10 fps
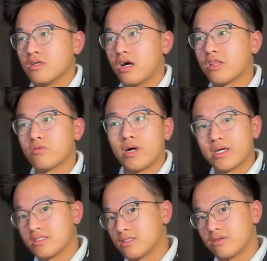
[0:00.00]

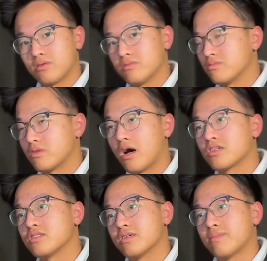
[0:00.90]
Otherwise, it'll
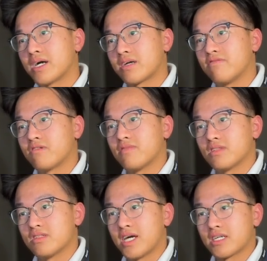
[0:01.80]
oscillate back and forth on
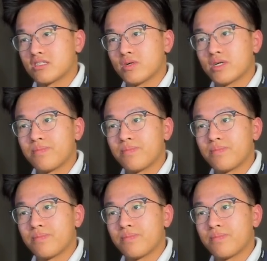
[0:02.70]
the taxiway.